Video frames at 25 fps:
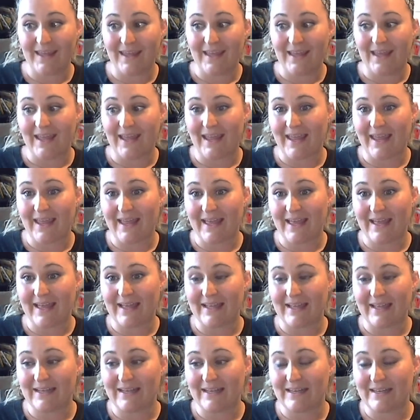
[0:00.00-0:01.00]

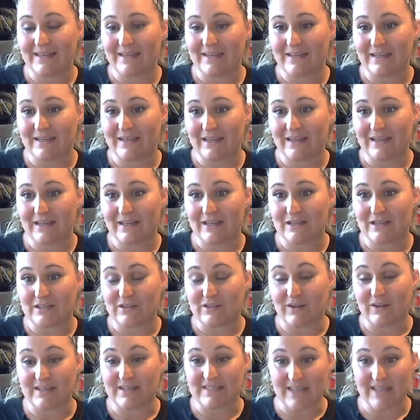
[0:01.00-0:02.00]
And so
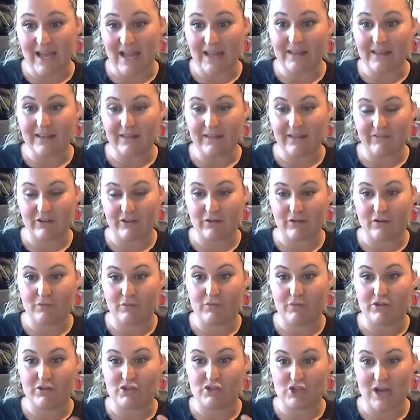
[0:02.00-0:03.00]
I sat in the living room
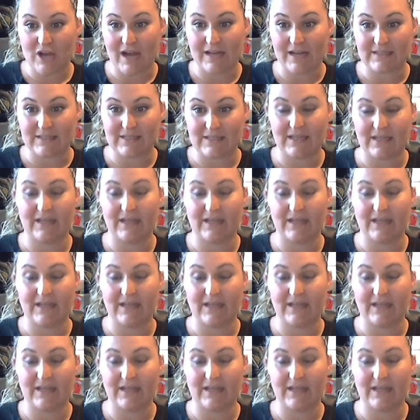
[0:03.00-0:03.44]
with Jackson,